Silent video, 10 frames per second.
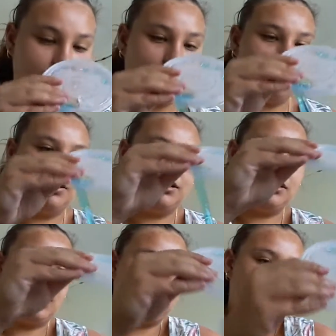Sorry, this
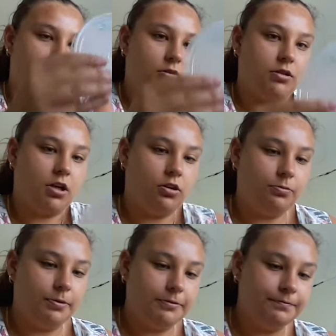takes a while to
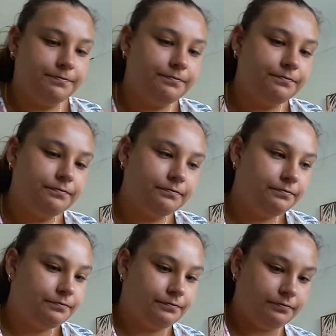open.
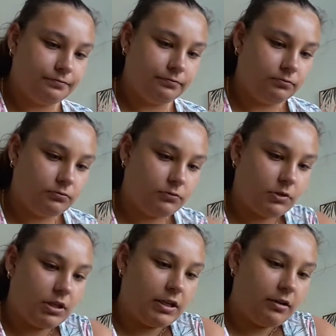
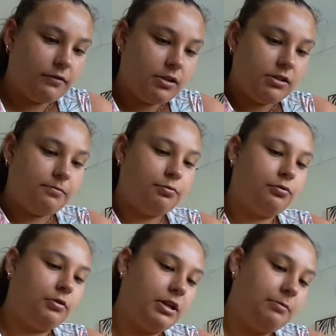And I have this
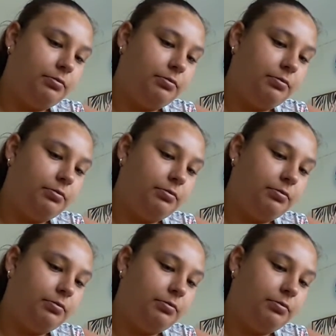pretty